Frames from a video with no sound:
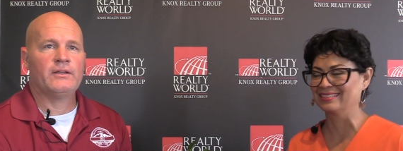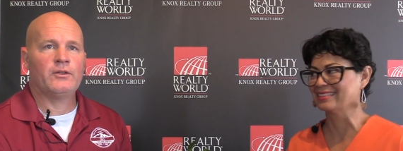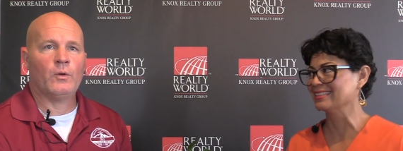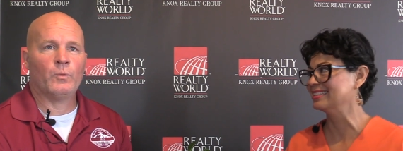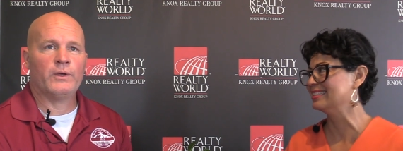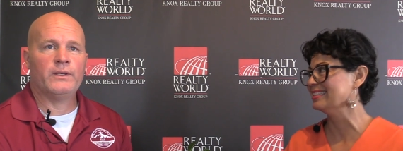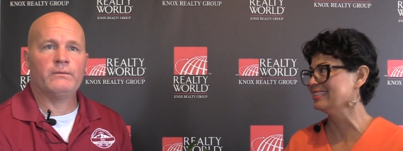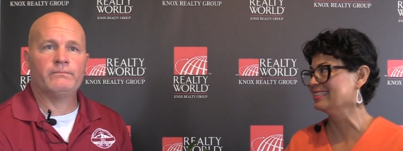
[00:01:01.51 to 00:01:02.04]
Speaker 1: you
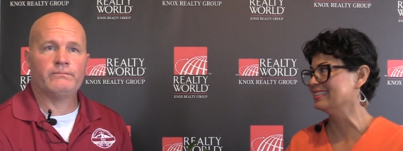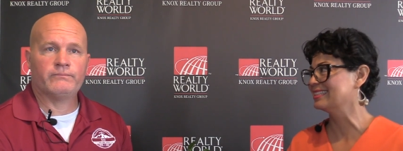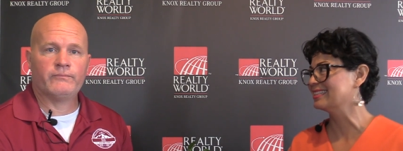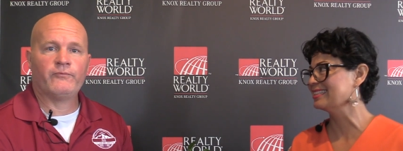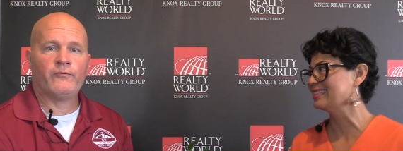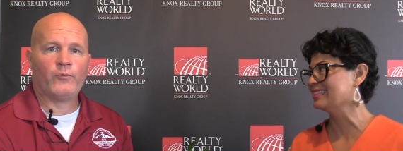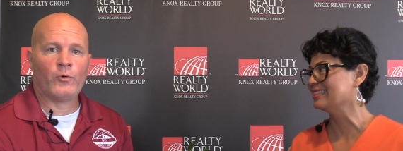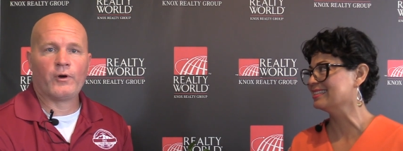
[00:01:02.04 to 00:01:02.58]
know we
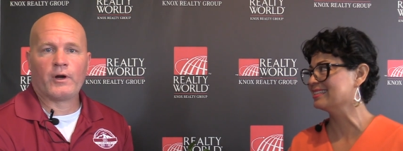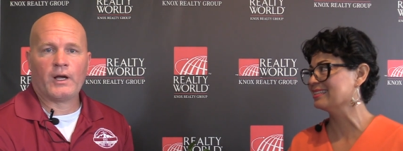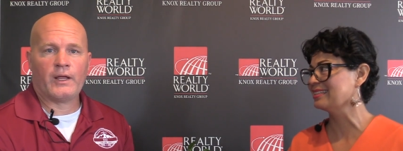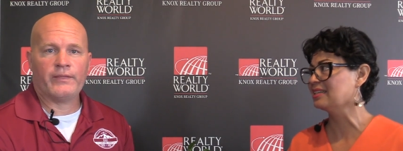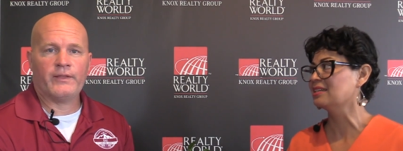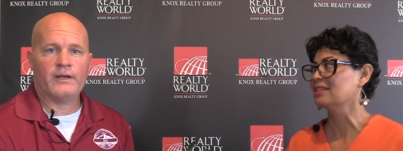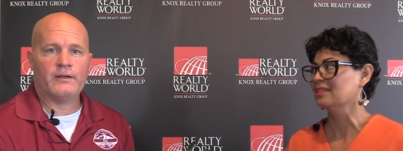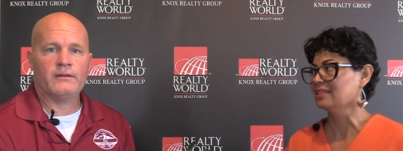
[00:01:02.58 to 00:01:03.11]

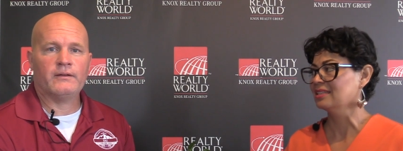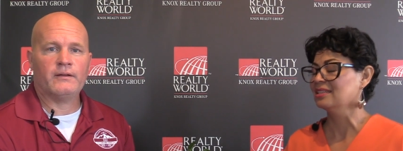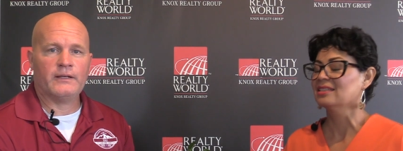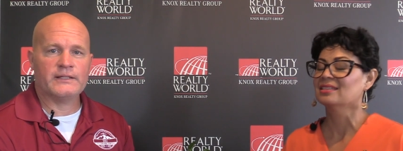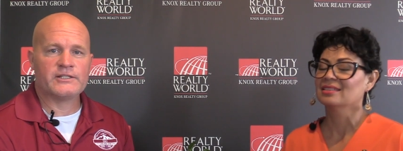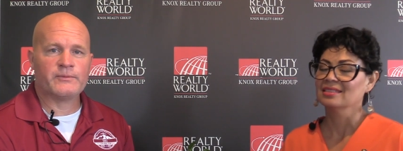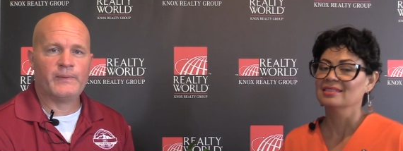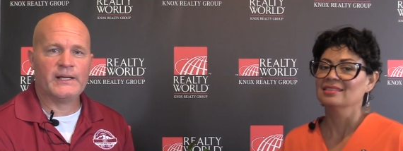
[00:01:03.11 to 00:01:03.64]
foregone the
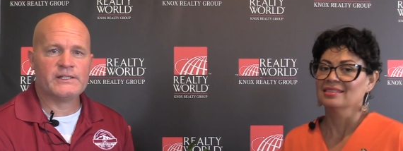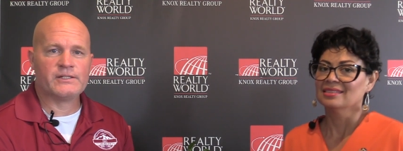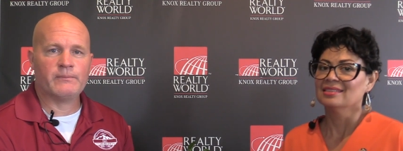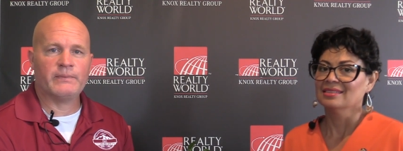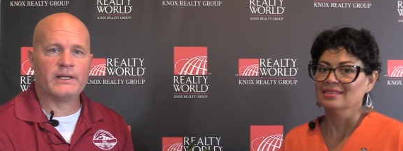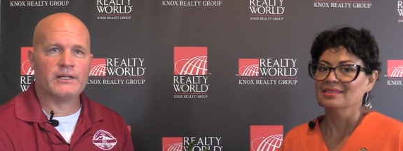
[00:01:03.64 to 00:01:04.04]
inspection